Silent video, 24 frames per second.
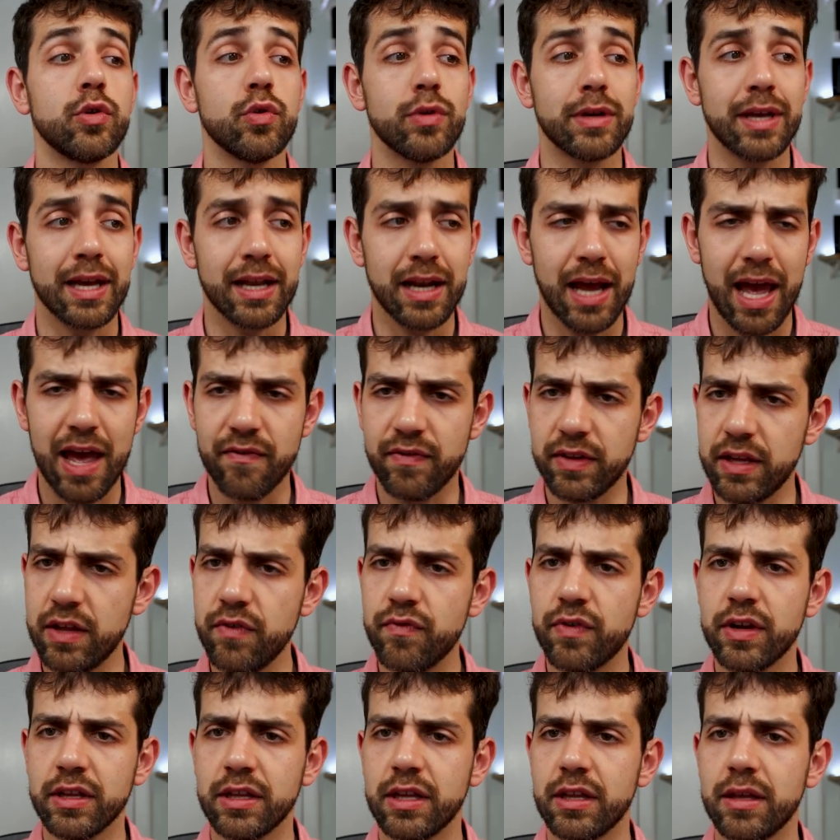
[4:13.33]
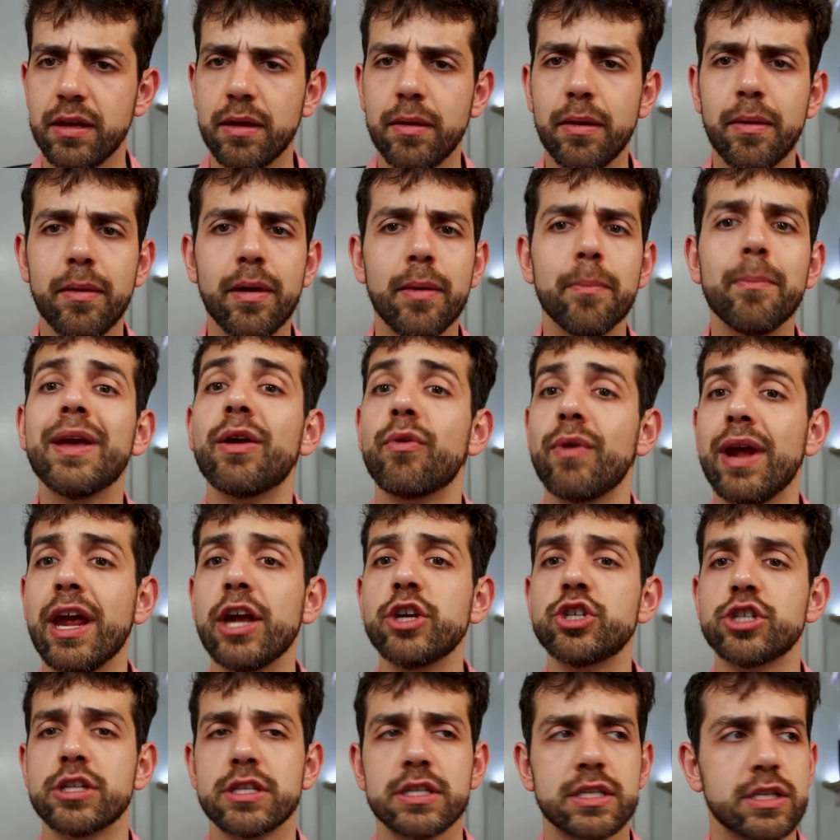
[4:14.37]
you can have different
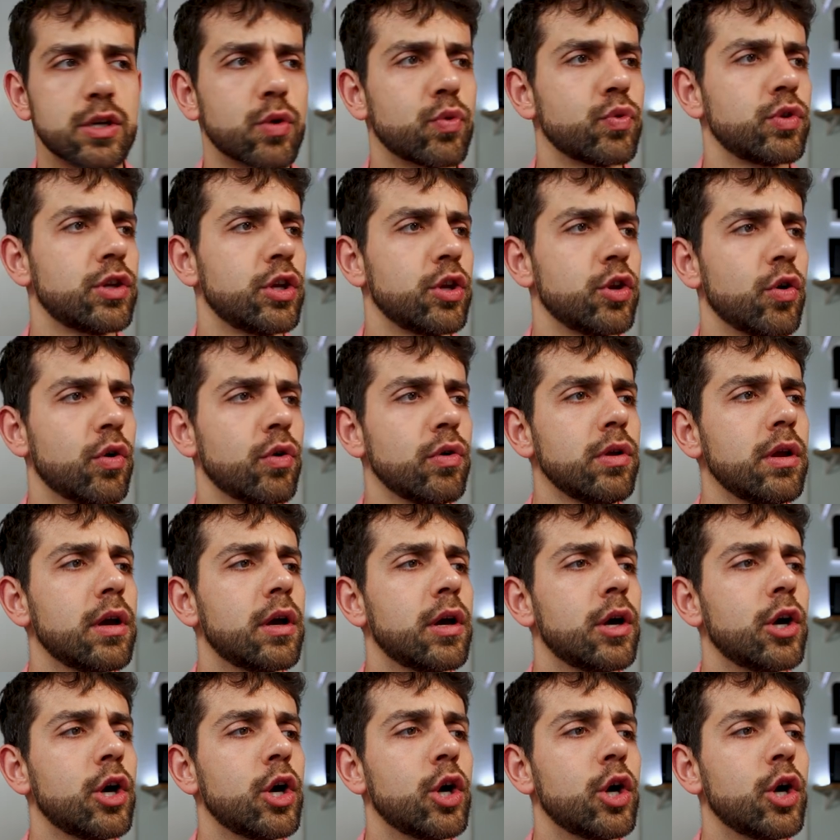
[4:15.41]
migrations continue on.